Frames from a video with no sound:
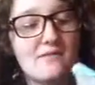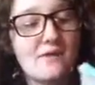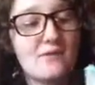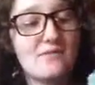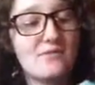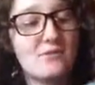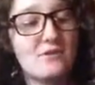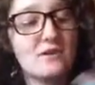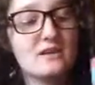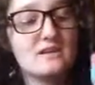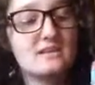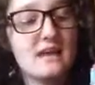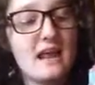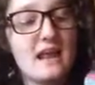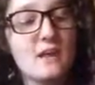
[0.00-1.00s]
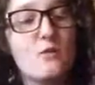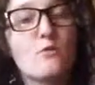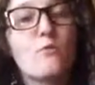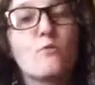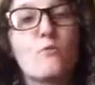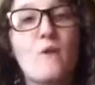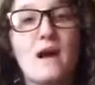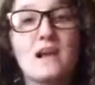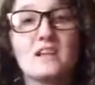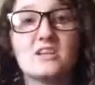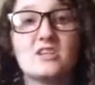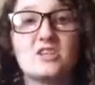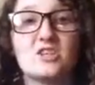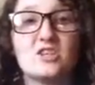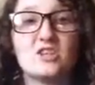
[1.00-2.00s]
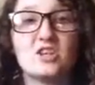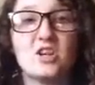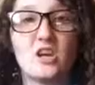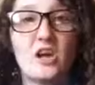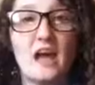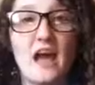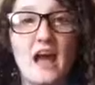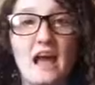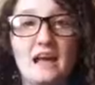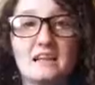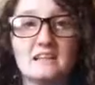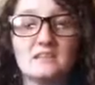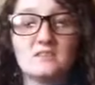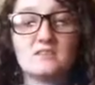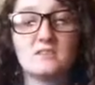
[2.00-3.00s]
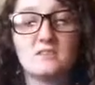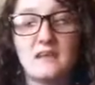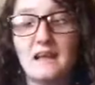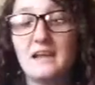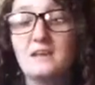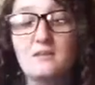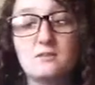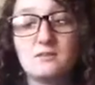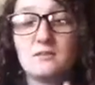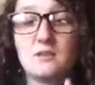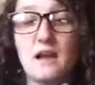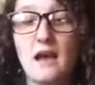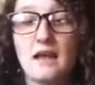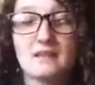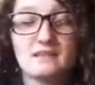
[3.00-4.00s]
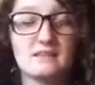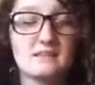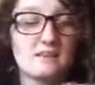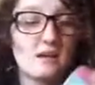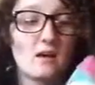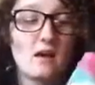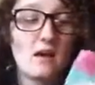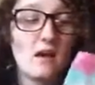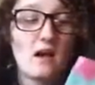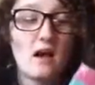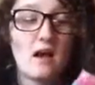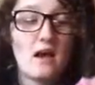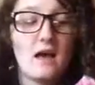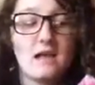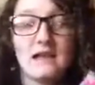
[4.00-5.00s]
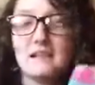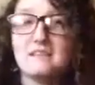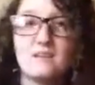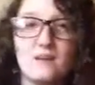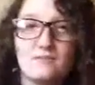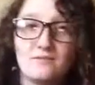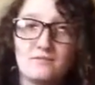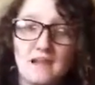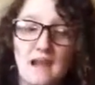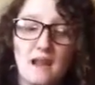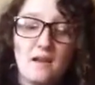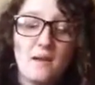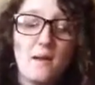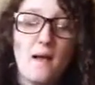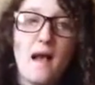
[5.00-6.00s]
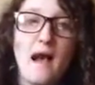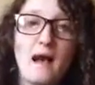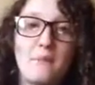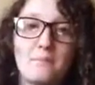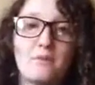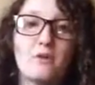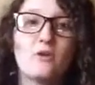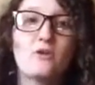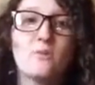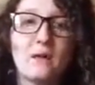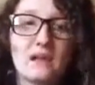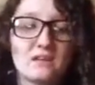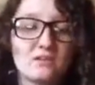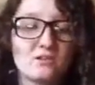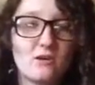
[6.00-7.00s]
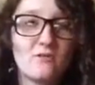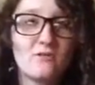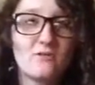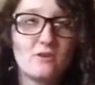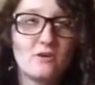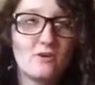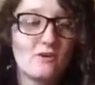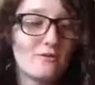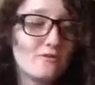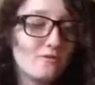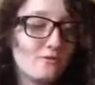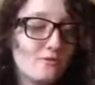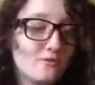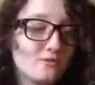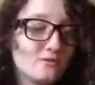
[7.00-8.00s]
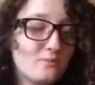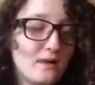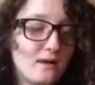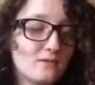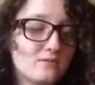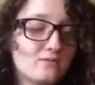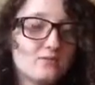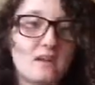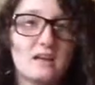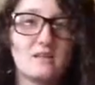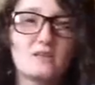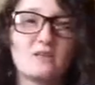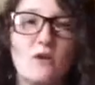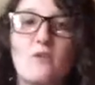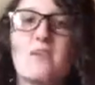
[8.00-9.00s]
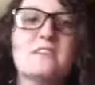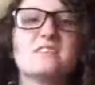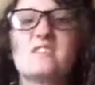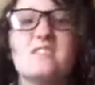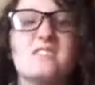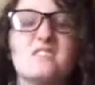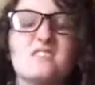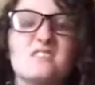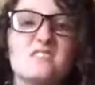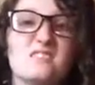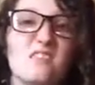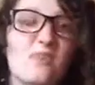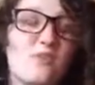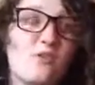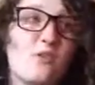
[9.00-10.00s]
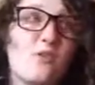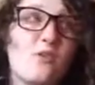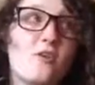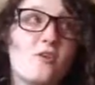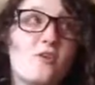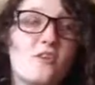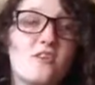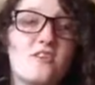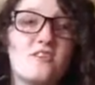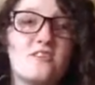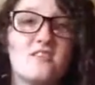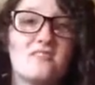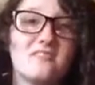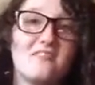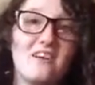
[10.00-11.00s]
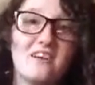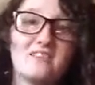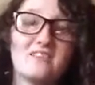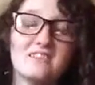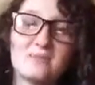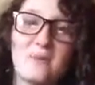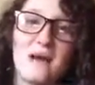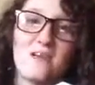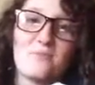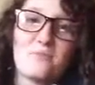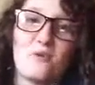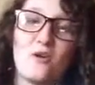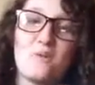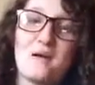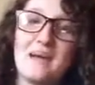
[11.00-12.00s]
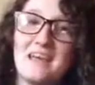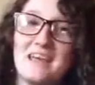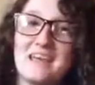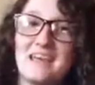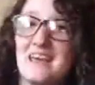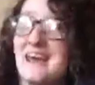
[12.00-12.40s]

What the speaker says: a fruity scent, which is nice. It's a nice enough scent. I'm not the biggest lover of fruit smells. I just got this because I thought, well, it's a bath bomb, I like